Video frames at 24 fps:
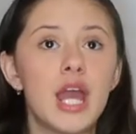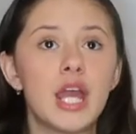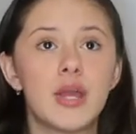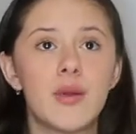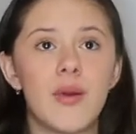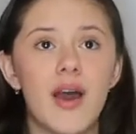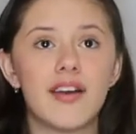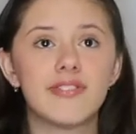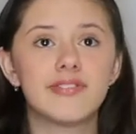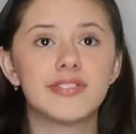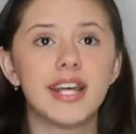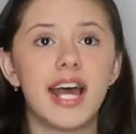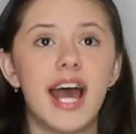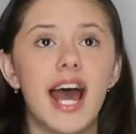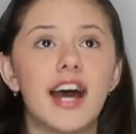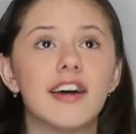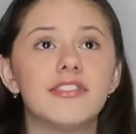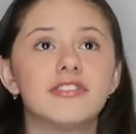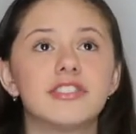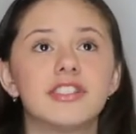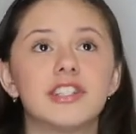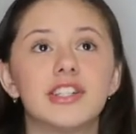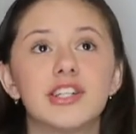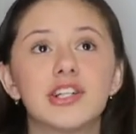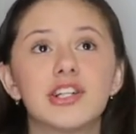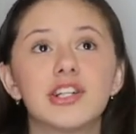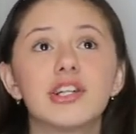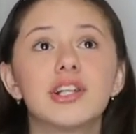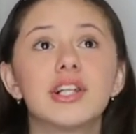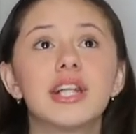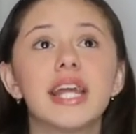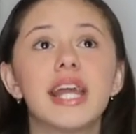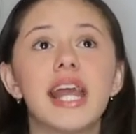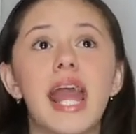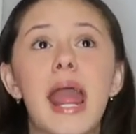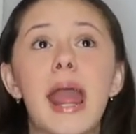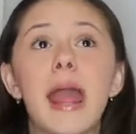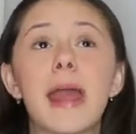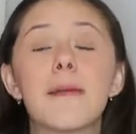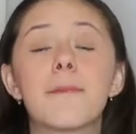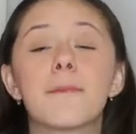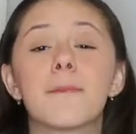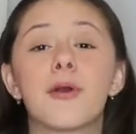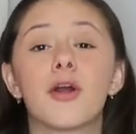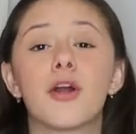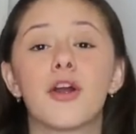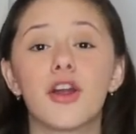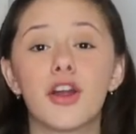you have to have literally
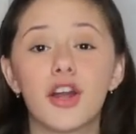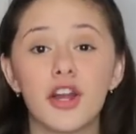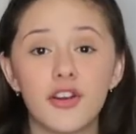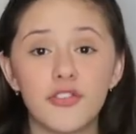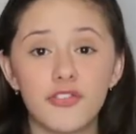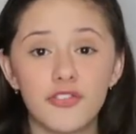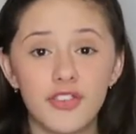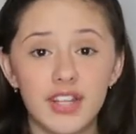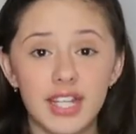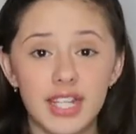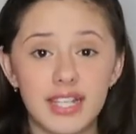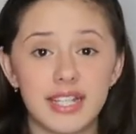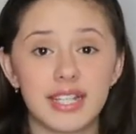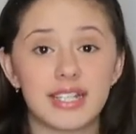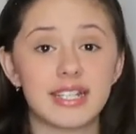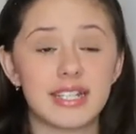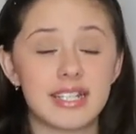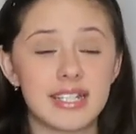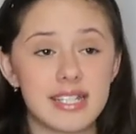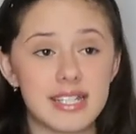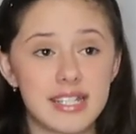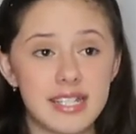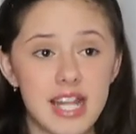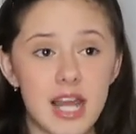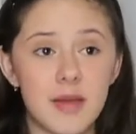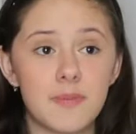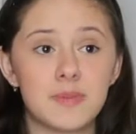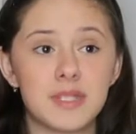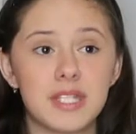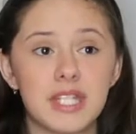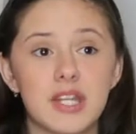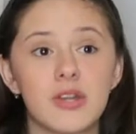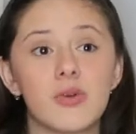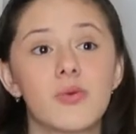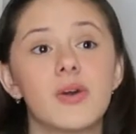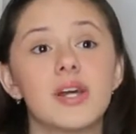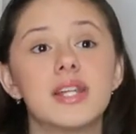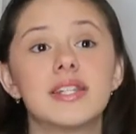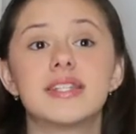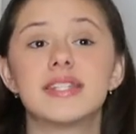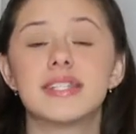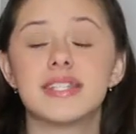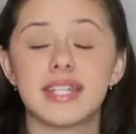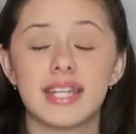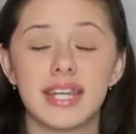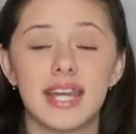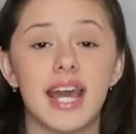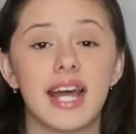a perfect step sequence
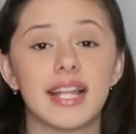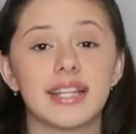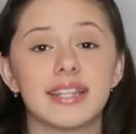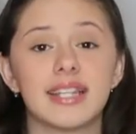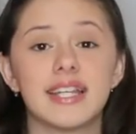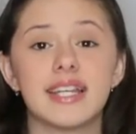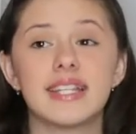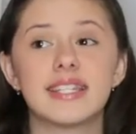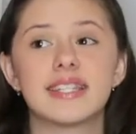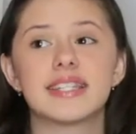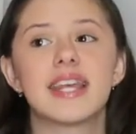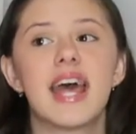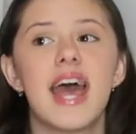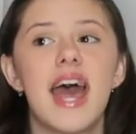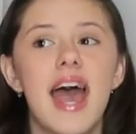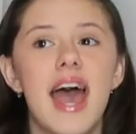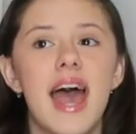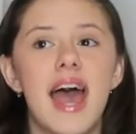to get this.